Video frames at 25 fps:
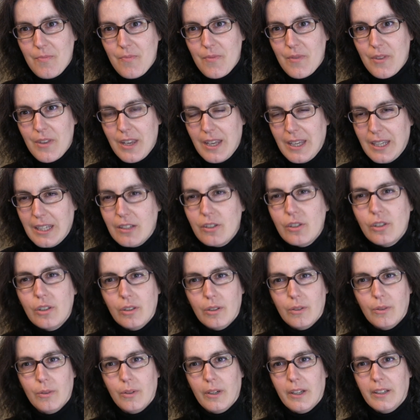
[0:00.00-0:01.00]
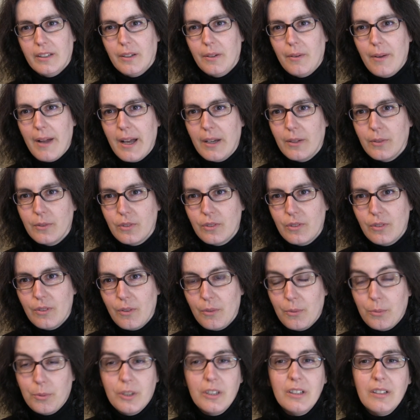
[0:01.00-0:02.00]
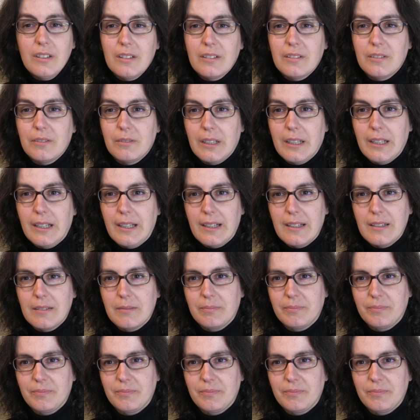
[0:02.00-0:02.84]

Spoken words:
the issue and around the world, really.